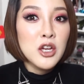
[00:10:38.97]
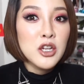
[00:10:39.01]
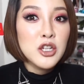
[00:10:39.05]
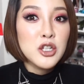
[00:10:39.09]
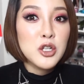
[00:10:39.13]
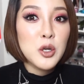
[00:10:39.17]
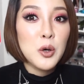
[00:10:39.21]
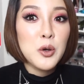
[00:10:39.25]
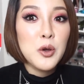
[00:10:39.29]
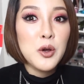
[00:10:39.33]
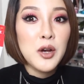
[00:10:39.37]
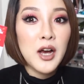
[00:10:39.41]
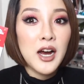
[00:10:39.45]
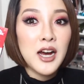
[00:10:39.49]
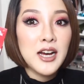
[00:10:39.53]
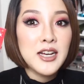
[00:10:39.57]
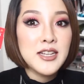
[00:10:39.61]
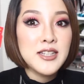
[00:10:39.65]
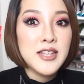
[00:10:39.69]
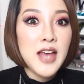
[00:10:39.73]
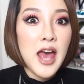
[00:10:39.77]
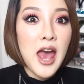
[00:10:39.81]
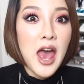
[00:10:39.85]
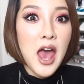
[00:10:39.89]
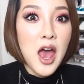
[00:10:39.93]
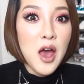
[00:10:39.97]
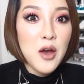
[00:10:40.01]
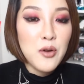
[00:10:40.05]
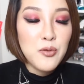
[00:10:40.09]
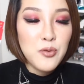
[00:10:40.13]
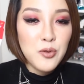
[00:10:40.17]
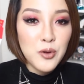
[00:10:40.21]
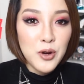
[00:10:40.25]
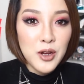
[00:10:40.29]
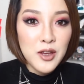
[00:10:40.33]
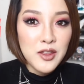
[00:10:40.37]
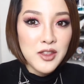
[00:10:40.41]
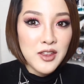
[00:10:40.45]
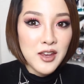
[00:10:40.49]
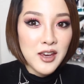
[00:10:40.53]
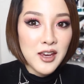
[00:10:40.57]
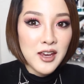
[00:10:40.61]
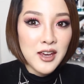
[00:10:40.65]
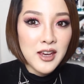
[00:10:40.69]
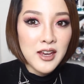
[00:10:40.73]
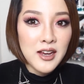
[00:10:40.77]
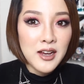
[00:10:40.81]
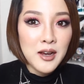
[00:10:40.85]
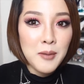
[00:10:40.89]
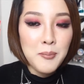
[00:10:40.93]
show you guys
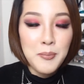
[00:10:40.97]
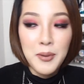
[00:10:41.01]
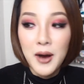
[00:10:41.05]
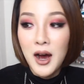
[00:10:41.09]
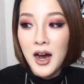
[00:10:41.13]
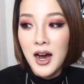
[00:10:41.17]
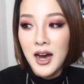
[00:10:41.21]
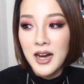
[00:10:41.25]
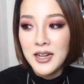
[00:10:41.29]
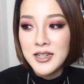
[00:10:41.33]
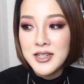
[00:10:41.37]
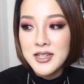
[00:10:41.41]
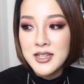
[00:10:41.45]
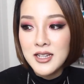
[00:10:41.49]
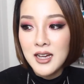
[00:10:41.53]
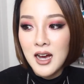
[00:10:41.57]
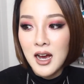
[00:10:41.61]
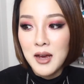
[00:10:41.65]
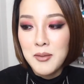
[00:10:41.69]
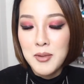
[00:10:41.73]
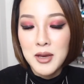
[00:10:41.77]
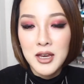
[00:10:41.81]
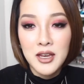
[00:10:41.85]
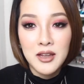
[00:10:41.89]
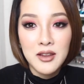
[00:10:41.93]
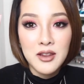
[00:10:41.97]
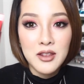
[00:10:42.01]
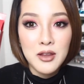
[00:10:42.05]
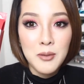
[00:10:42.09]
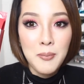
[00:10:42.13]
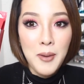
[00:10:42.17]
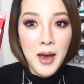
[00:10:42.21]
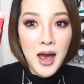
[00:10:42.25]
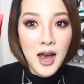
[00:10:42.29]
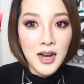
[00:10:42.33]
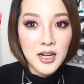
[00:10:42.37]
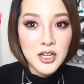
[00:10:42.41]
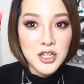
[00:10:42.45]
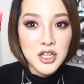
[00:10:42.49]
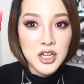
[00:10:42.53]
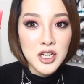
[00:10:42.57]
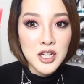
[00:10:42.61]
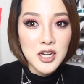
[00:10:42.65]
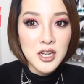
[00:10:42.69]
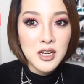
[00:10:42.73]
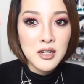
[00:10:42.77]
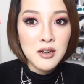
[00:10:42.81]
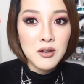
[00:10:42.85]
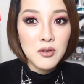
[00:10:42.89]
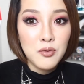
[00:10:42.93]
everything but I mean the
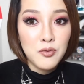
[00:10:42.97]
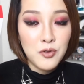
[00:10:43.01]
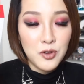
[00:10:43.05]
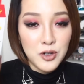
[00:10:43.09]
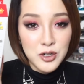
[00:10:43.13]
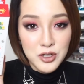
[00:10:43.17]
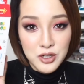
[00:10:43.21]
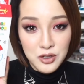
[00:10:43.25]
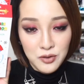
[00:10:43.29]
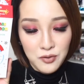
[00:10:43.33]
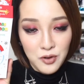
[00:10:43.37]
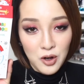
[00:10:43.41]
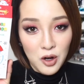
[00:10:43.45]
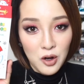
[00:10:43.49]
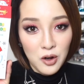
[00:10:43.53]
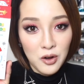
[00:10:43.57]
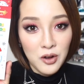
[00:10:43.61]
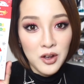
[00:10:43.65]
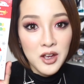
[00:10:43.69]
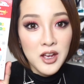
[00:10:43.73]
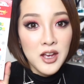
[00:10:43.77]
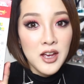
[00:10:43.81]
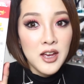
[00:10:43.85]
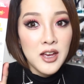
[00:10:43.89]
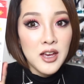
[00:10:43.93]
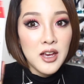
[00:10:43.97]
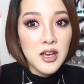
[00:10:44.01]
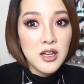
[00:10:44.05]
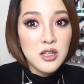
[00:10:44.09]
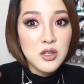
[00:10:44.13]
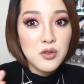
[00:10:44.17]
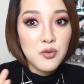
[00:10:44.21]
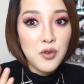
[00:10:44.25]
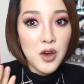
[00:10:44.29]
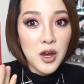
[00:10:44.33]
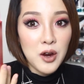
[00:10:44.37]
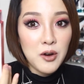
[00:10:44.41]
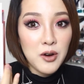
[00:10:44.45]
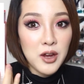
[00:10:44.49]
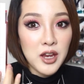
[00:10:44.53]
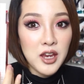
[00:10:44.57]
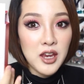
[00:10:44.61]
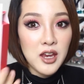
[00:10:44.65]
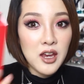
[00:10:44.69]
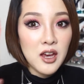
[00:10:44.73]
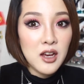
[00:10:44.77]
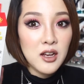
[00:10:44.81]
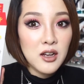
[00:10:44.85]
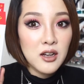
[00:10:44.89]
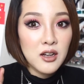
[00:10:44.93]
packaging first of all is
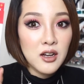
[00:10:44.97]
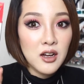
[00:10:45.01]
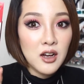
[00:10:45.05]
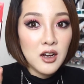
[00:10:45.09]
very